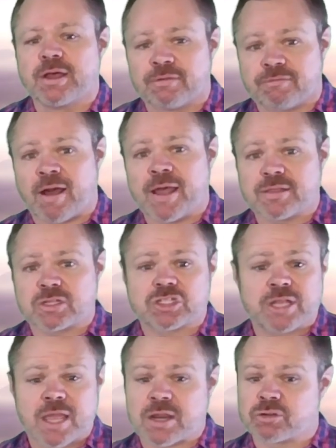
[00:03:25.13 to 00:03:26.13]
Find the
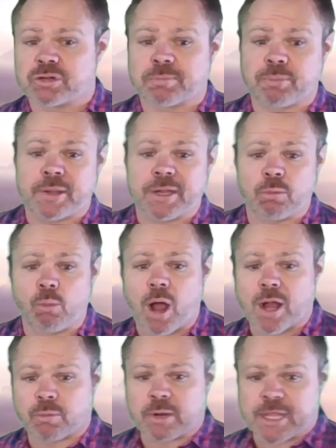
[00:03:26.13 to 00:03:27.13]
shade and drink plenty of
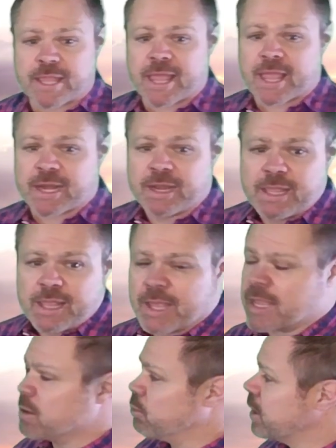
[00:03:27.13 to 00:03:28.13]
water when you can.
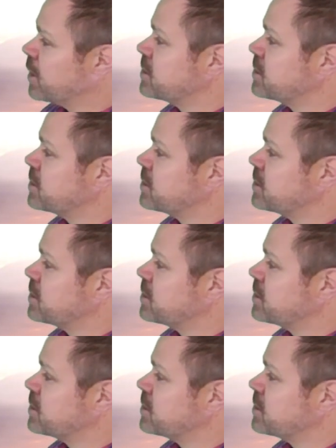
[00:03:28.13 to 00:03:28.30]
Again, we'll get a